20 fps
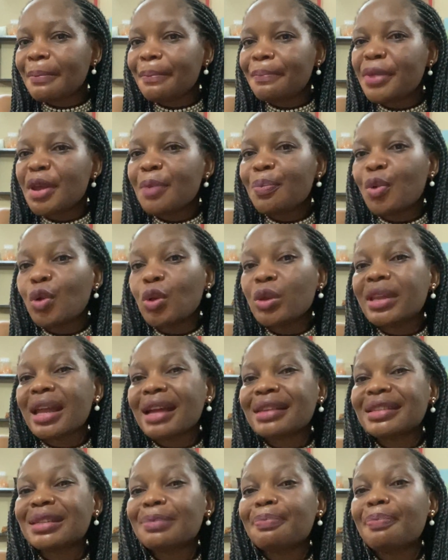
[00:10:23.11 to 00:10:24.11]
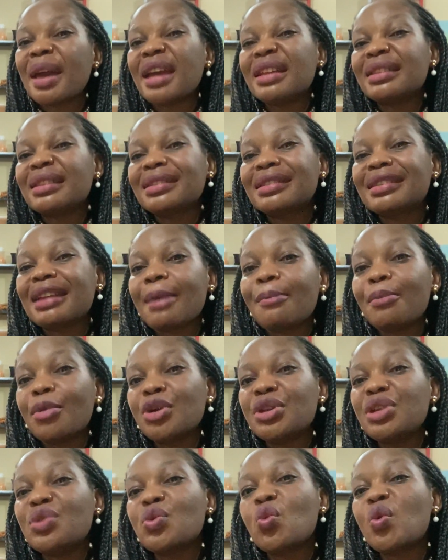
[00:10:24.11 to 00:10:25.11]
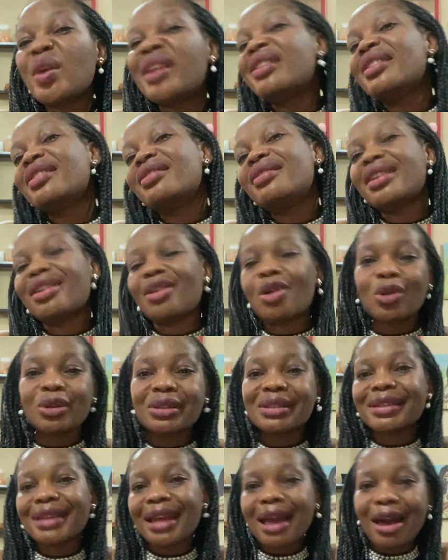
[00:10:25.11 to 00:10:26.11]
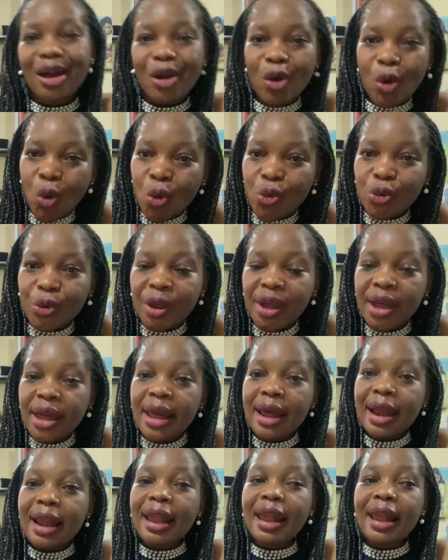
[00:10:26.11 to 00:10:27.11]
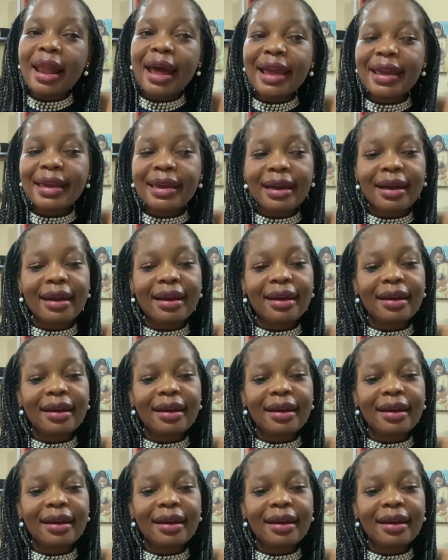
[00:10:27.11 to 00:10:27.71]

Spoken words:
people that spent their money willingly on their own. Like,